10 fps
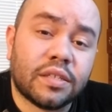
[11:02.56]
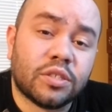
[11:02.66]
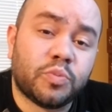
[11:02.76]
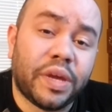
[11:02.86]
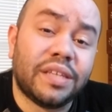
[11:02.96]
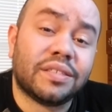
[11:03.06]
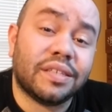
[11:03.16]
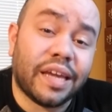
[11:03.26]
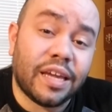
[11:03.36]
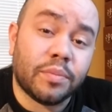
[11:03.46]
Space
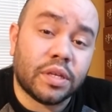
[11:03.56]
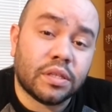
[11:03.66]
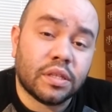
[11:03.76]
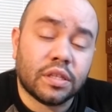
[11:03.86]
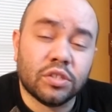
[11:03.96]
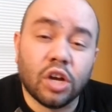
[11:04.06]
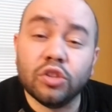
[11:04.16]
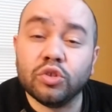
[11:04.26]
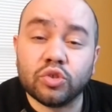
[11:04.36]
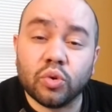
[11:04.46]
Gaming. There's
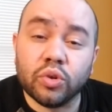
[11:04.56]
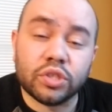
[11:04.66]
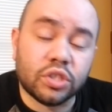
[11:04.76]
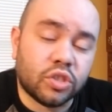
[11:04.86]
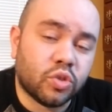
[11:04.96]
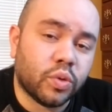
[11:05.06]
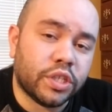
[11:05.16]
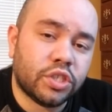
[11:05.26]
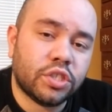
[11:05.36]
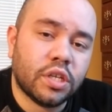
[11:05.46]
underscores in the
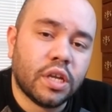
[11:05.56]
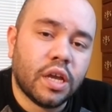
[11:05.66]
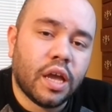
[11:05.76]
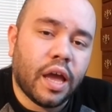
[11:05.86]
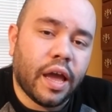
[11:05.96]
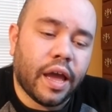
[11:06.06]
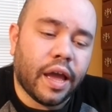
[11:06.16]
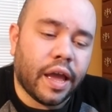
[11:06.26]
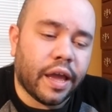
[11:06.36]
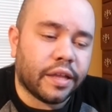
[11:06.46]
Twitch.
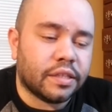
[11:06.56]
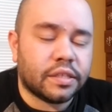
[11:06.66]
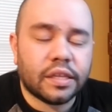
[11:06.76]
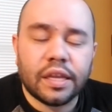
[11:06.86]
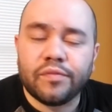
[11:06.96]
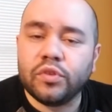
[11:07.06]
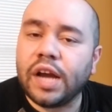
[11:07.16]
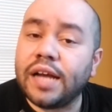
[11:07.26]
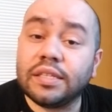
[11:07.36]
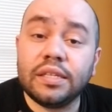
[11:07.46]
And if you
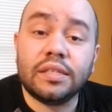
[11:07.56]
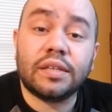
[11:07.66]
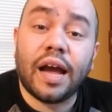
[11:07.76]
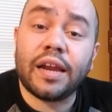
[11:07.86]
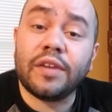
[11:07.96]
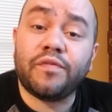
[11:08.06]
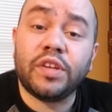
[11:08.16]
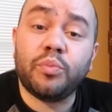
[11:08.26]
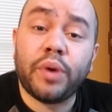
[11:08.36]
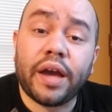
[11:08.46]
guys any got any
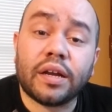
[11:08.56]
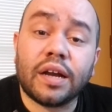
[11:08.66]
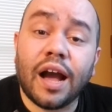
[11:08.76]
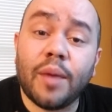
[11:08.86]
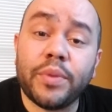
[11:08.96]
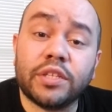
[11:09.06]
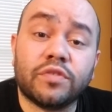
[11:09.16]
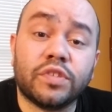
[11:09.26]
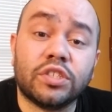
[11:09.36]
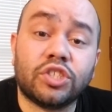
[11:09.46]
feedback or comments
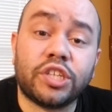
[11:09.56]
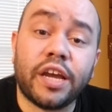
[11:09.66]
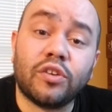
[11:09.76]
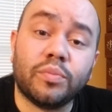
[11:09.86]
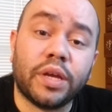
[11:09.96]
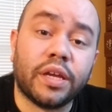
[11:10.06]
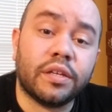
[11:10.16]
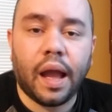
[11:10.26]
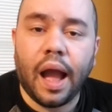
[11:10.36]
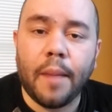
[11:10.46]
for this channel,
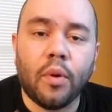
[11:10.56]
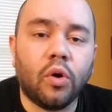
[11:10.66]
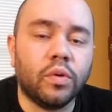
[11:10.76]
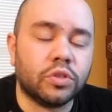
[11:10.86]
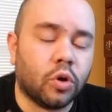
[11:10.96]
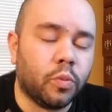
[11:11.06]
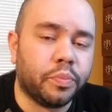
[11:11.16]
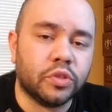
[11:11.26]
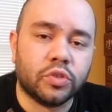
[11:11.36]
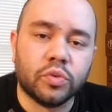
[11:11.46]
man, I'm always
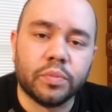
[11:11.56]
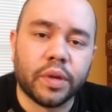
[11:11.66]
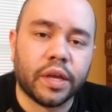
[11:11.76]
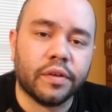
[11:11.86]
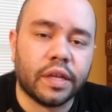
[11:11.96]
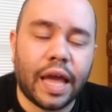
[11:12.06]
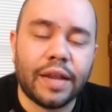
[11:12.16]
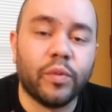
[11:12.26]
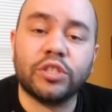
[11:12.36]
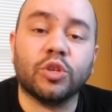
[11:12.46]
open to it, man. Any
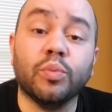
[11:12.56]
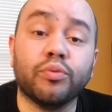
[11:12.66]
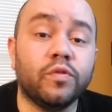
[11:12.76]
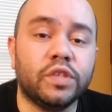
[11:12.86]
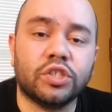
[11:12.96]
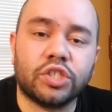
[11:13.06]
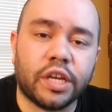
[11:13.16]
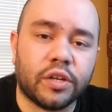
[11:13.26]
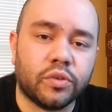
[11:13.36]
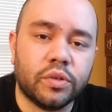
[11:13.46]
ways to improve this
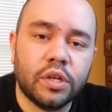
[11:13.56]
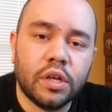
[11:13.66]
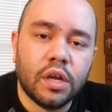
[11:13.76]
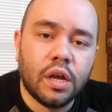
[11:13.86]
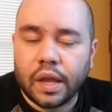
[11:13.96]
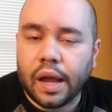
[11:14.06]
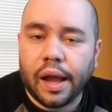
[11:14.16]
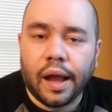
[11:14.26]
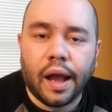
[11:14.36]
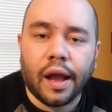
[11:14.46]
channel,
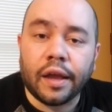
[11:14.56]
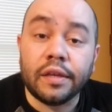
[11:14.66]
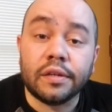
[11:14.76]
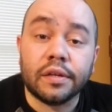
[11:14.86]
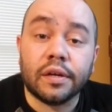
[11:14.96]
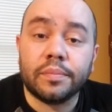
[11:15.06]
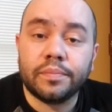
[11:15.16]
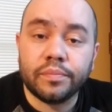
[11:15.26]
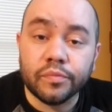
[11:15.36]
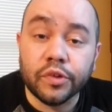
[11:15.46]
I, I eat it up,
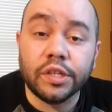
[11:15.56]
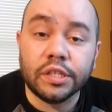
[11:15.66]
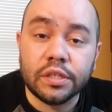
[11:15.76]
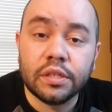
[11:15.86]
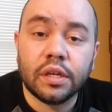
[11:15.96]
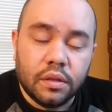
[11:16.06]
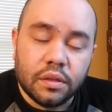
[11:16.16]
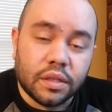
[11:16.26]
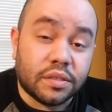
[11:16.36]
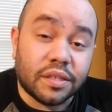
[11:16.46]
really.
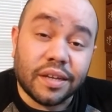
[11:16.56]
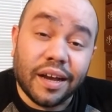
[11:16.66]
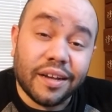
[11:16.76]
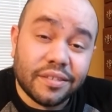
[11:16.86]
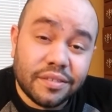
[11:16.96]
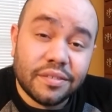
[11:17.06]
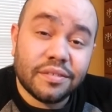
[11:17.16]
That's it, guys.